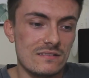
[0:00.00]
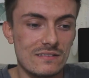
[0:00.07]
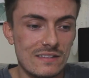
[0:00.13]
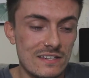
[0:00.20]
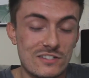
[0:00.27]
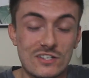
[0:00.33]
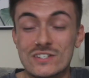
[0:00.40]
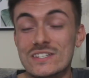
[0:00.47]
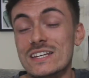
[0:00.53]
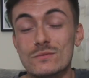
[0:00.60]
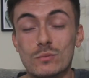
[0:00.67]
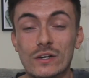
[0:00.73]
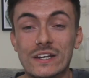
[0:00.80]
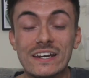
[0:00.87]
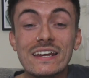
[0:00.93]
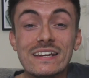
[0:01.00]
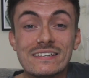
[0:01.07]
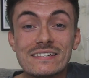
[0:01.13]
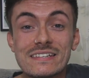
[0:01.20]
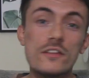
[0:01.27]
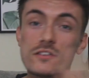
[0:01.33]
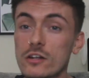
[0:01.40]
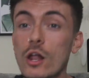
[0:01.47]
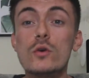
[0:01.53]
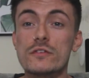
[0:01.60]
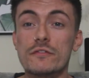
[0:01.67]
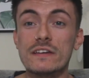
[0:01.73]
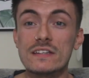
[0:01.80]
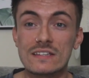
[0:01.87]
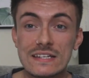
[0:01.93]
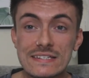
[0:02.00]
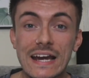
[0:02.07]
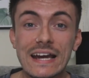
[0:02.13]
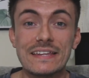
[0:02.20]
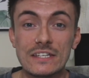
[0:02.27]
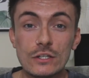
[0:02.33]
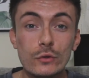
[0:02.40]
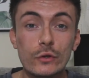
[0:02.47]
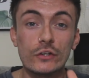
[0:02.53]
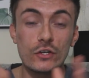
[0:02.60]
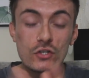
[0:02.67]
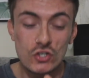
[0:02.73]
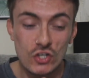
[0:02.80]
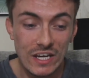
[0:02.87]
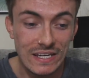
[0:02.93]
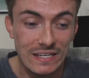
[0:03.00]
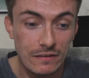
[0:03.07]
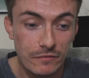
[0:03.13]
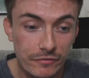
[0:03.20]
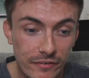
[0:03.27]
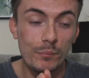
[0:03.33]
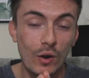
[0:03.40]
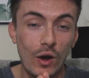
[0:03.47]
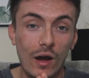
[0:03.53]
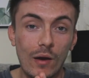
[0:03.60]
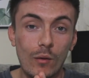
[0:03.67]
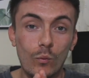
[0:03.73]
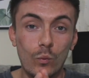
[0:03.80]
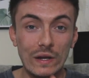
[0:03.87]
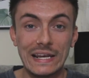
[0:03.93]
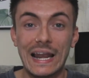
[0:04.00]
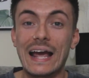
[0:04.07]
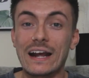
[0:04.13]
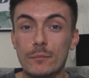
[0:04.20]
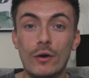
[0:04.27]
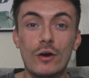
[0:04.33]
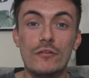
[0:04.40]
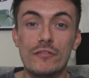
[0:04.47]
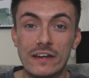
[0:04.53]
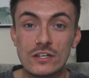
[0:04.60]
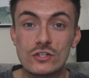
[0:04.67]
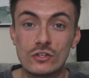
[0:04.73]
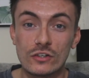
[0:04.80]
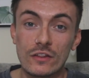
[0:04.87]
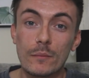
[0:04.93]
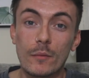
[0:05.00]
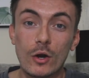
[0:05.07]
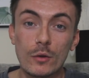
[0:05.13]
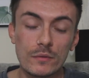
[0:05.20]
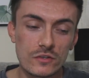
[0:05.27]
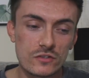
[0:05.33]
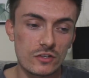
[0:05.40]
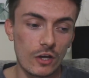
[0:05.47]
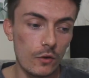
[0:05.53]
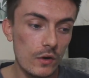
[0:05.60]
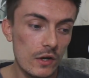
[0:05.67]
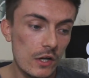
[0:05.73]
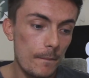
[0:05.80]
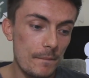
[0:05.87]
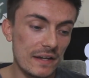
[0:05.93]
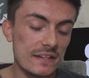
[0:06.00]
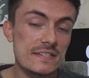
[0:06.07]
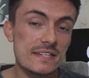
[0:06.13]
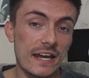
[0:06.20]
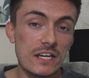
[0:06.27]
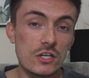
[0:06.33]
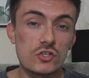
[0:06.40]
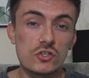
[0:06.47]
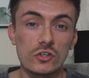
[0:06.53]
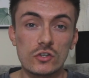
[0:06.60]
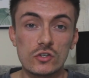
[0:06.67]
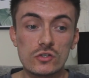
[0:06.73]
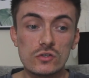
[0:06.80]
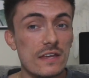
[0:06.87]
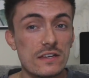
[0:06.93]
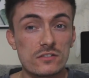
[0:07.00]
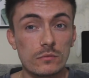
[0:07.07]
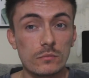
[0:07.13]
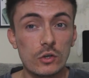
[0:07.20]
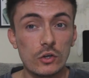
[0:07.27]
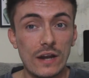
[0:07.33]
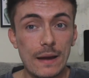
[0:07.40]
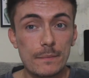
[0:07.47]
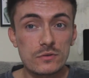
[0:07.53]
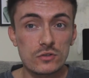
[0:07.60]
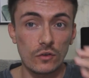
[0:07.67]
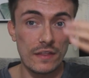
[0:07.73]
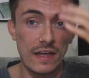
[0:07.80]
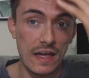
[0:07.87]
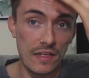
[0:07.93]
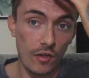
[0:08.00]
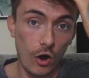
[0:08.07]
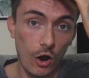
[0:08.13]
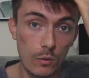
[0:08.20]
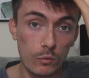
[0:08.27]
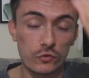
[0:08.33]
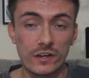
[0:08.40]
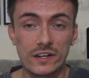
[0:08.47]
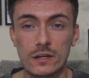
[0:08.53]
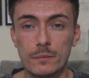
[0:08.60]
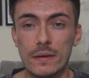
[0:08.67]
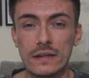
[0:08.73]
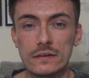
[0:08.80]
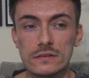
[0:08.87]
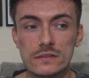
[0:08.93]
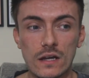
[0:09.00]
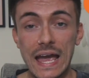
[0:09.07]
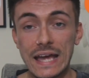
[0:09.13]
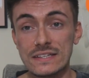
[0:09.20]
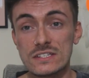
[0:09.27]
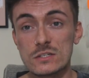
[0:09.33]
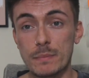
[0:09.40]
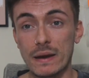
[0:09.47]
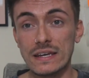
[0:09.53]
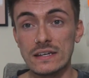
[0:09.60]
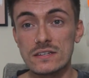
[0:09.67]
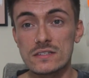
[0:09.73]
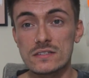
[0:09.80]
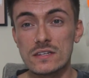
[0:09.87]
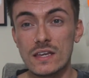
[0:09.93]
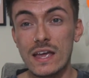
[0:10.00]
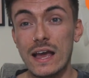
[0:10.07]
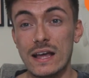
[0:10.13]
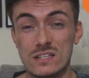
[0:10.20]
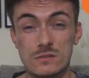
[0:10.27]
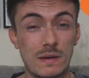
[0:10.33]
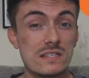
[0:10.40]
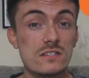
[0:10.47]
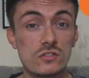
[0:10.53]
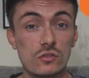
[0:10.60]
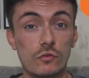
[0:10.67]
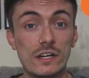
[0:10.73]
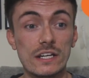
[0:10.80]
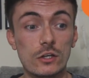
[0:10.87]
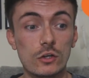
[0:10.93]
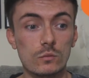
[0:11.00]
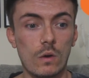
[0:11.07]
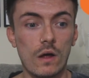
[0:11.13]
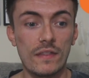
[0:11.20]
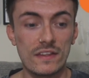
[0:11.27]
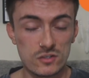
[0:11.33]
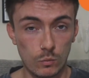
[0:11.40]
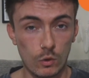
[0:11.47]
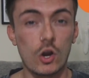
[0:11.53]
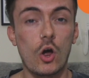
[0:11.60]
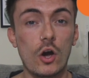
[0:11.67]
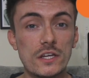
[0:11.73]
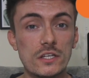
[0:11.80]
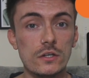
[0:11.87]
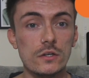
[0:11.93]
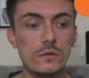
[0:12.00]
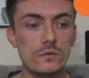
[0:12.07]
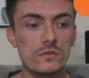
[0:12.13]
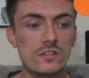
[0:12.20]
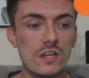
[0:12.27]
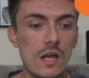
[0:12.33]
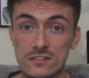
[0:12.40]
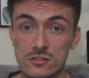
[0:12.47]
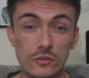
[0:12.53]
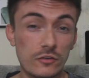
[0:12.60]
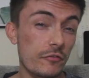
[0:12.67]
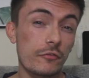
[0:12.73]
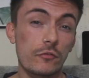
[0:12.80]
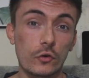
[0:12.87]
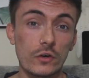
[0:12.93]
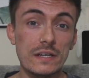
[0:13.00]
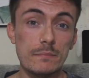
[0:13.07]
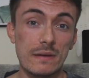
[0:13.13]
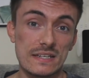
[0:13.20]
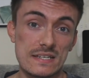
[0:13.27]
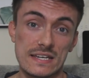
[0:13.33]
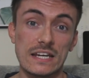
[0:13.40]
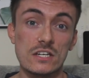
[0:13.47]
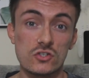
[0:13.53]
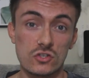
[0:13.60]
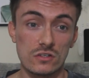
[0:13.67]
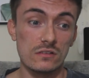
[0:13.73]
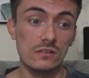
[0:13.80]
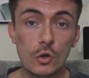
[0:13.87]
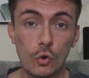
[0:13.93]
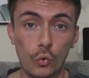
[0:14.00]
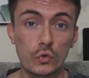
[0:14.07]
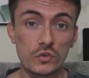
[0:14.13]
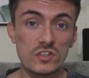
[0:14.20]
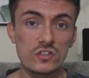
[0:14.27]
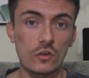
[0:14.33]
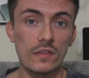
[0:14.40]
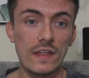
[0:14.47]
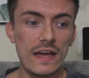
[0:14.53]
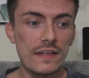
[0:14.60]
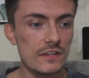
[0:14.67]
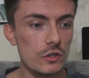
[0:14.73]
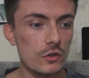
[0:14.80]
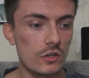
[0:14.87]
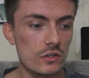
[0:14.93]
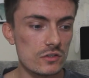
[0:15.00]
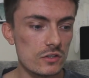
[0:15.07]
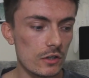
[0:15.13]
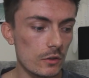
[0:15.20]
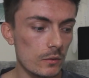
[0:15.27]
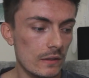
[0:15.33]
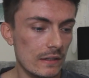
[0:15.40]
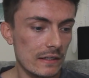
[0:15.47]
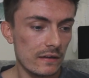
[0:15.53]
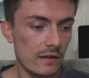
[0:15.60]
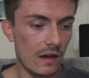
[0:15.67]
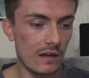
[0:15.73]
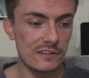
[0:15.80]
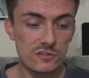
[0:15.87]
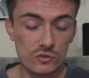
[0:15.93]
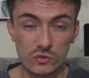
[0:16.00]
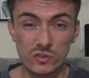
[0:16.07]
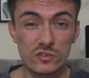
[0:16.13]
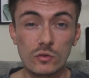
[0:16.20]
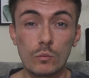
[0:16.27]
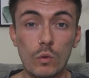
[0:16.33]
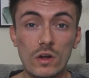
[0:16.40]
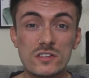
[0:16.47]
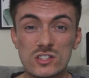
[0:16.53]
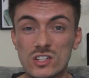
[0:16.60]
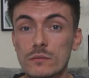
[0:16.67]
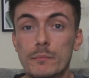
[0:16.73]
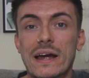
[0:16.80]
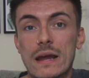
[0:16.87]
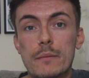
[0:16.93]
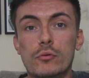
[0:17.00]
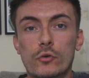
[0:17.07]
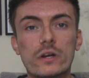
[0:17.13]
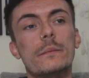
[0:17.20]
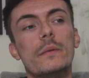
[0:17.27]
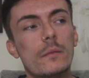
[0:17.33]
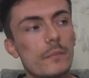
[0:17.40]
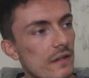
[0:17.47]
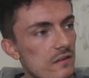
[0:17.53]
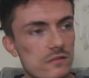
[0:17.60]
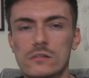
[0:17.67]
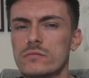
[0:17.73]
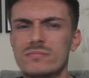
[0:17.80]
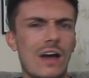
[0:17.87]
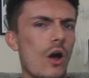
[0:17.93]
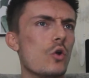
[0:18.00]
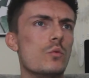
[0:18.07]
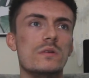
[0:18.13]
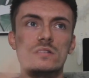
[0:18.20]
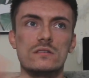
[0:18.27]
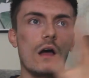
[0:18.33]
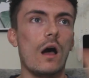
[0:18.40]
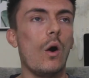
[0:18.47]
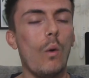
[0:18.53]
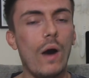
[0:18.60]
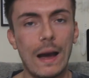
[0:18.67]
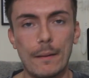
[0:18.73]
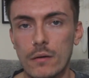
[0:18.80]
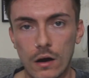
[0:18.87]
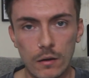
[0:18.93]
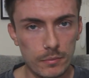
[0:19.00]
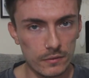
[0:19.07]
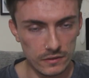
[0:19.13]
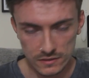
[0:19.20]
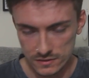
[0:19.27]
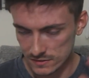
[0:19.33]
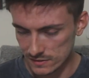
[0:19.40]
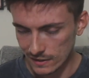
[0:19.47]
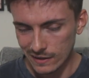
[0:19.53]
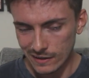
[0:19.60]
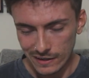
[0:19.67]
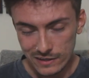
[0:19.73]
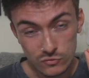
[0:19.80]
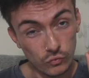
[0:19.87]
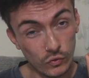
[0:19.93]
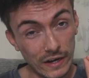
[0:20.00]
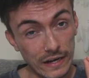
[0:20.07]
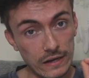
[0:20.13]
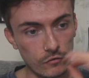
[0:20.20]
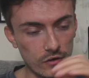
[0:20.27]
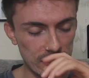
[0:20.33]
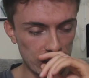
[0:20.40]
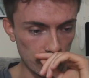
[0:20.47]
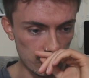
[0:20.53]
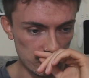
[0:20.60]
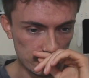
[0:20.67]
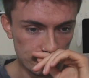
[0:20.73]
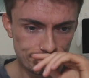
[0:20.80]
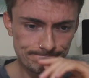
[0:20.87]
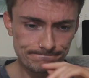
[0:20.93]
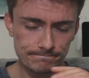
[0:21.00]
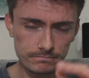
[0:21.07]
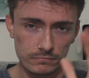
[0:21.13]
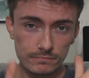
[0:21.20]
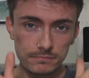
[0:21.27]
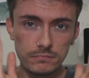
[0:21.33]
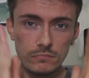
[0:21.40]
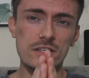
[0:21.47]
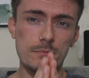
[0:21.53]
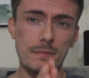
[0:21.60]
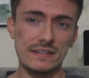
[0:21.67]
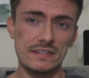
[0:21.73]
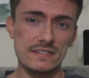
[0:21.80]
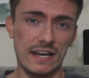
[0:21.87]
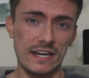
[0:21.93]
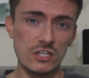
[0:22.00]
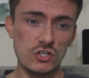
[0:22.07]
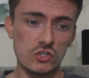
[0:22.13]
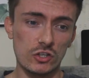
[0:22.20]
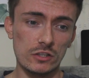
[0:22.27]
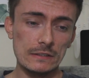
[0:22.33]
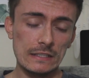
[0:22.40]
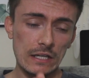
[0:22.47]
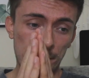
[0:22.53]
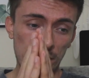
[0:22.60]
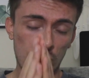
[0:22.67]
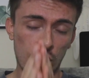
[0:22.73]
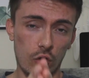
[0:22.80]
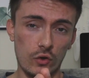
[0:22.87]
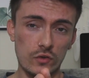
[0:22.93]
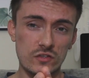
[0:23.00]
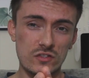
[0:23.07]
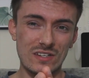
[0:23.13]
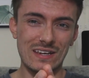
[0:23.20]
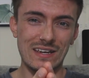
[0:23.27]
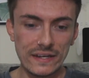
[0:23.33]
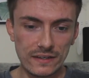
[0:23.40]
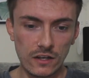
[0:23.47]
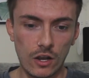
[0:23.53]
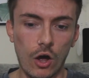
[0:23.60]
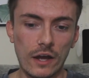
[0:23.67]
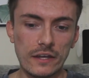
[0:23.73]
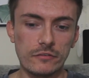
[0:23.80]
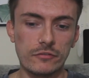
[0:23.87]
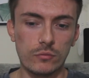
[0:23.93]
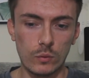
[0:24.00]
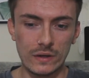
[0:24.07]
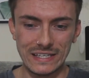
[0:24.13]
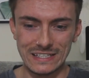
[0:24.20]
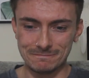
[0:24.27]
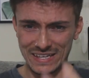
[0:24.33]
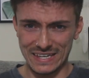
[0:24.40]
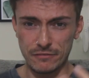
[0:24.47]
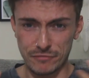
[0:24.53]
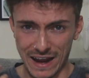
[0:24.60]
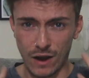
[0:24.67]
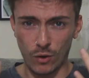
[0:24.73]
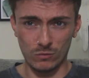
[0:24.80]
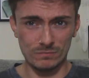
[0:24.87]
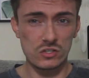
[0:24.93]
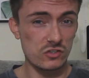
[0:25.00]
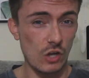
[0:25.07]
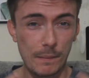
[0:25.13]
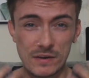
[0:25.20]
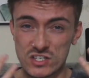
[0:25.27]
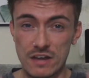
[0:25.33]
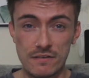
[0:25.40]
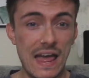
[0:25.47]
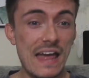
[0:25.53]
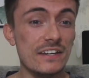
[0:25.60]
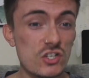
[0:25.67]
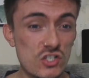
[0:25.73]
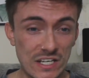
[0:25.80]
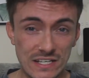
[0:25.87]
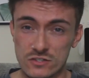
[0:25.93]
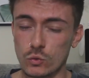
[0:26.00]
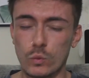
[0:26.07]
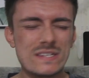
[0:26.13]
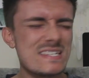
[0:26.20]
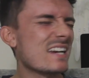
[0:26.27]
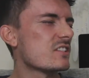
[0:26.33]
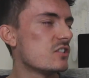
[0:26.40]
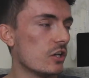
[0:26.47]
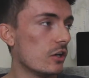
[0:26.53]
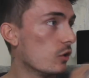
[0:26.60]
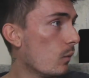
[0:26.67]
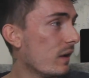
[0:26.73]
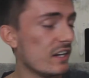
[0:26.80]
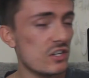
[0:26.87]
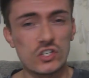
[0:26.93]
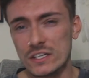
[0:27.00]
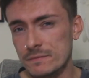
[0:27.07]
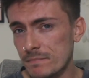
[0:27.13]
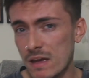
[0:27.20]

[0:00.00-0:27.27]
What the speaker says: It just is what it is. There's loads of things in the day that you could achieve, but we lack motivation at the moment. So meditation, there's some good apps on there that I would recommend. Headspace is a really good one. That's the one I use. There's loads of free meditation courses on there that you can do. And there's also some ones you can pay a premium, and it opens the whole app up, and it's really, really good. I recommend meditation because in life we give out so much energy. It's always external energy.